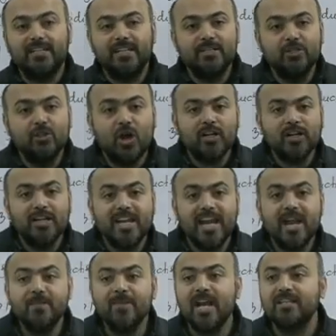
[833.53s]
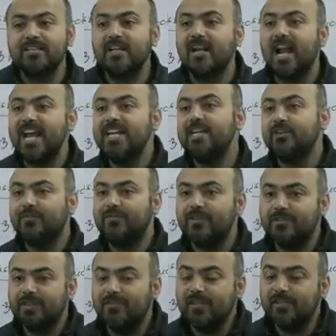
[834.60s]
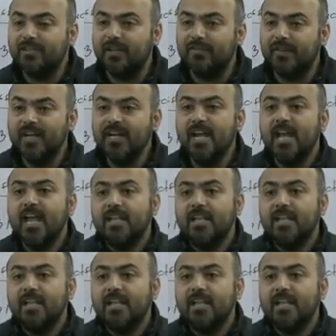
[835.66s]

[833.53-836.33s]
It is not named as a right of a civil servant.